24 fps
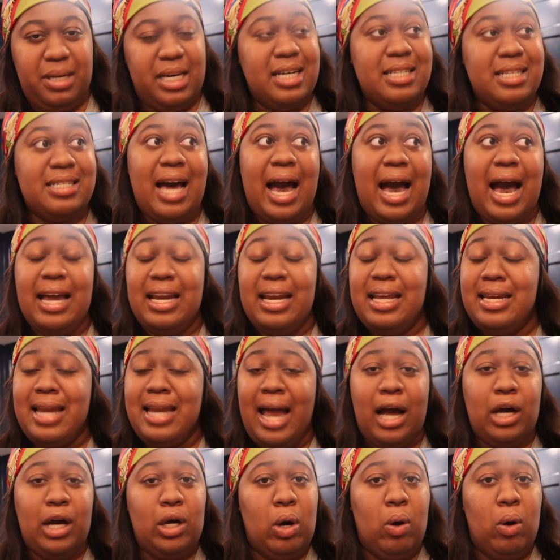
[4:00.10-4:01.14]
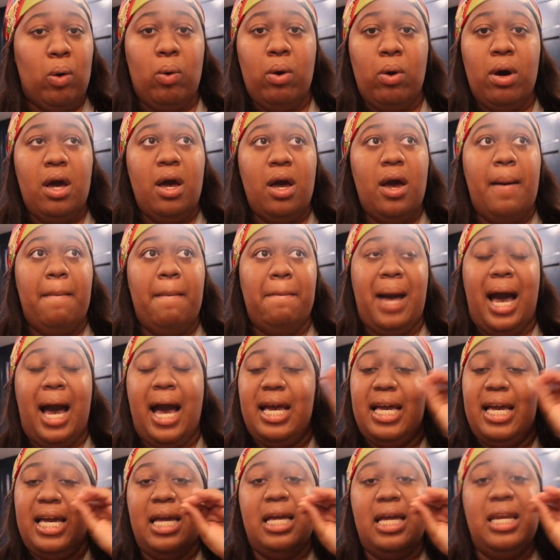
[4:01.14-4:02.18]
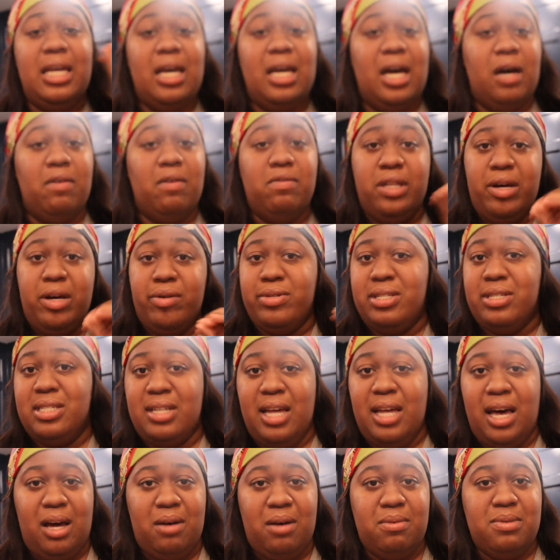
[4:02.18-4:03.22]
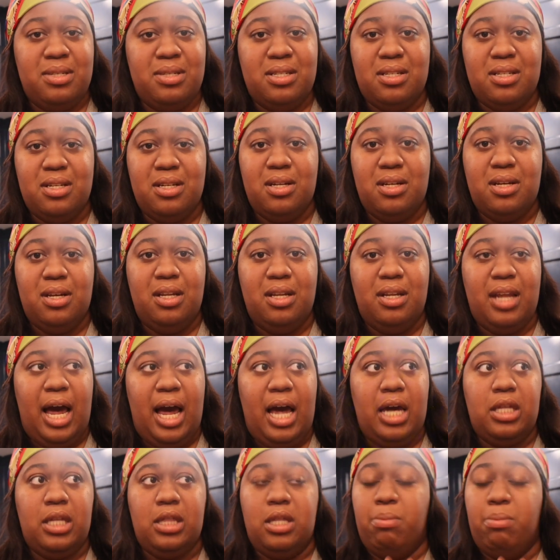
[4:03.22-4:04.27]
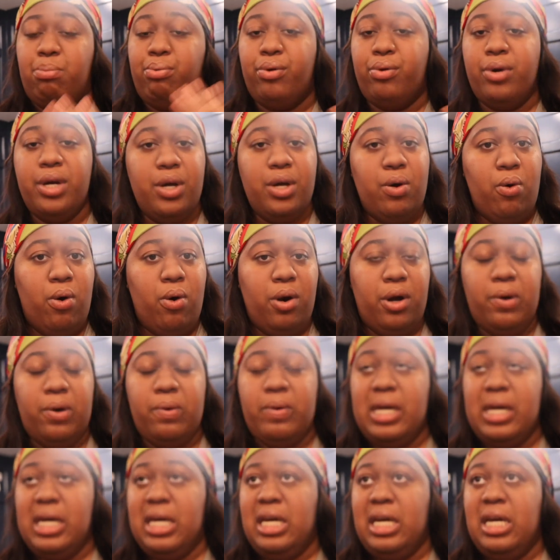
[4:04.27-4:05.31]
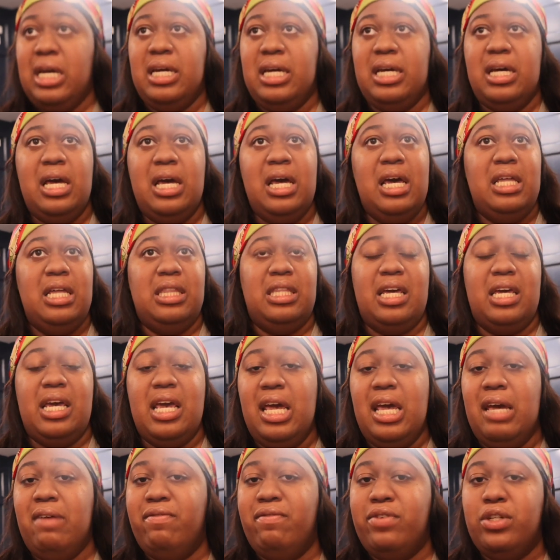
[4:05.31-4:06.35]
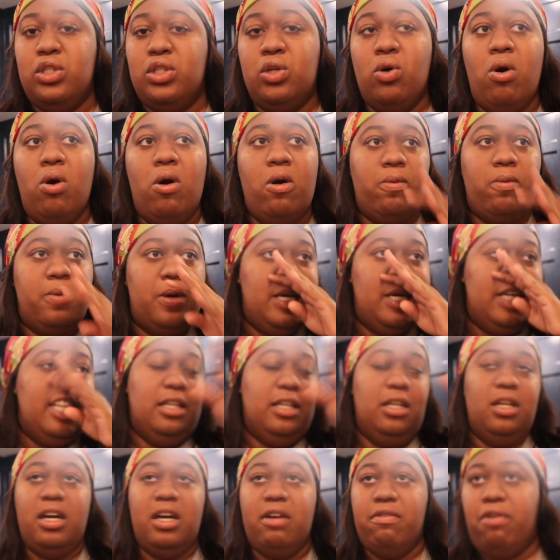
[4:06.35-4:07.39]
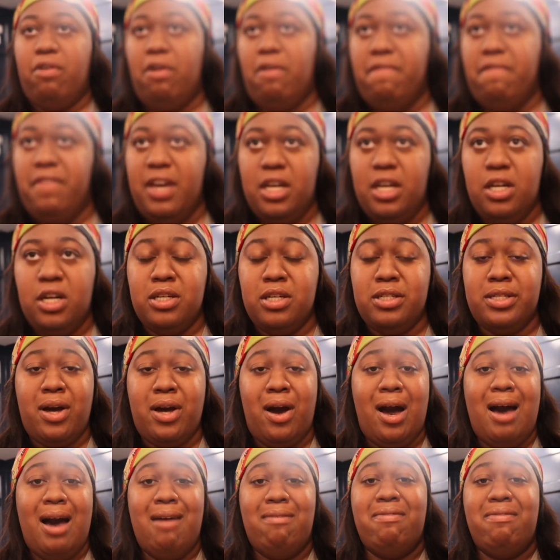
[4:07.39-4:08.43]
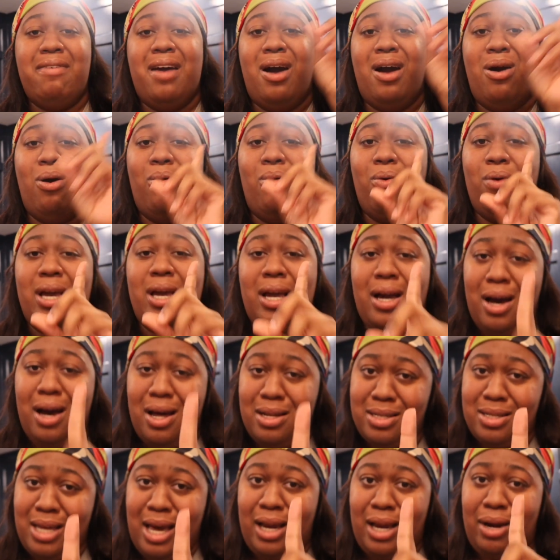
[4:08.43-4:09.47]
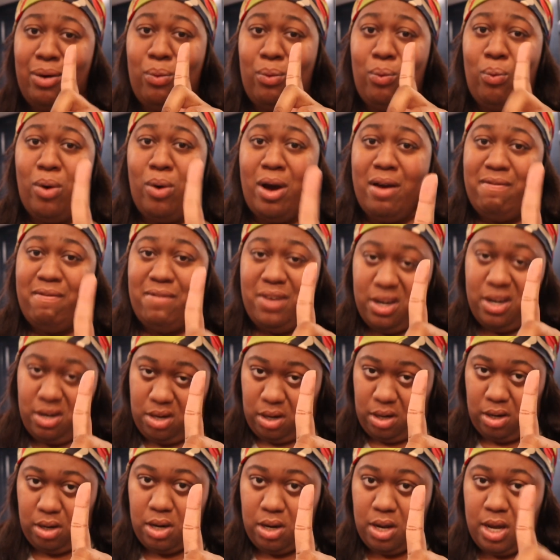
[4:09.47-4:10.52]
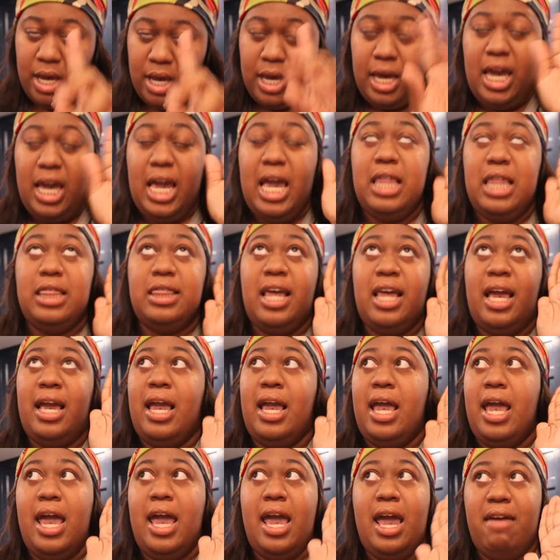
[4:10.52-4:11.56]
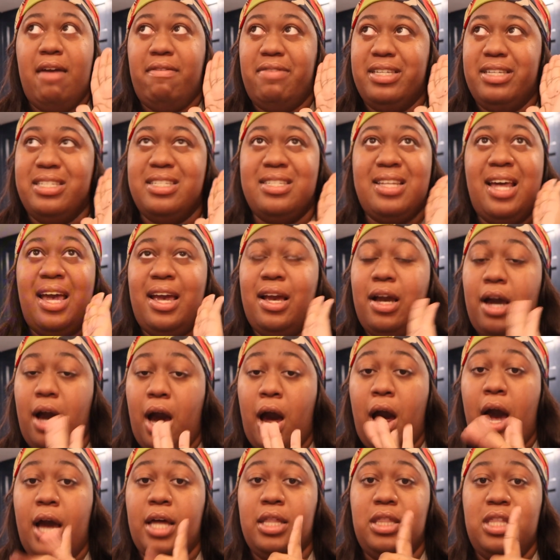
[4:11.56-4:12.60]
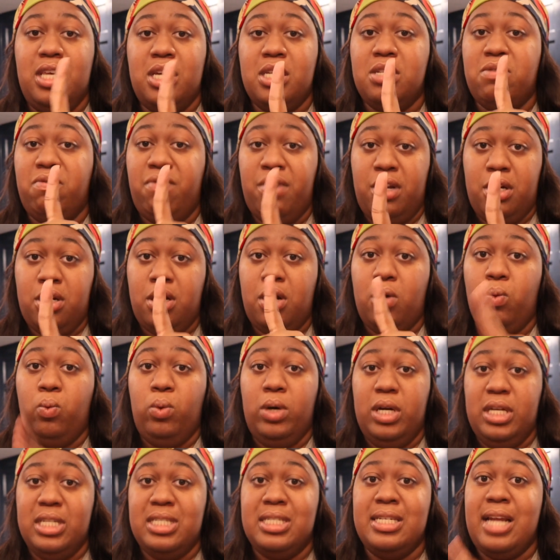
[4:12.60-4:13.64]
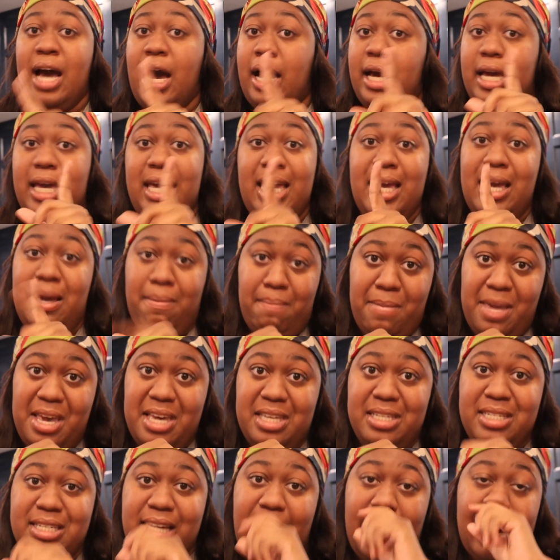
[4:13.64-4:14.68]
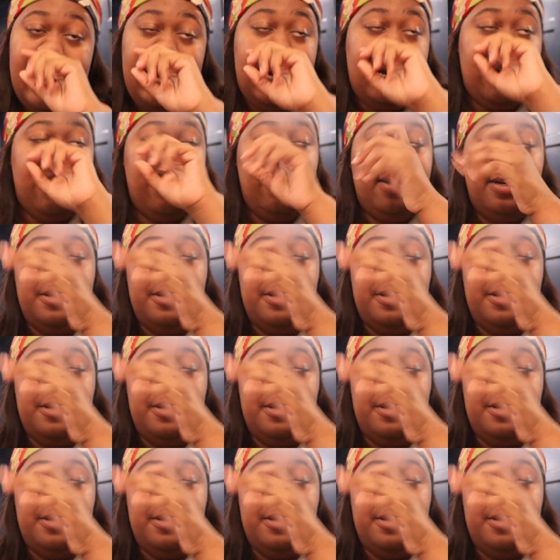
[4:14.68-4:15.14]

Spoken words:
because I did not go by any of those steps. Like the pre-ordering, the inventory, the looking for vendors. Y'all, I found and contacted one vendor, and thank heavens, thank God, this vendor was not a hit and miss. Like,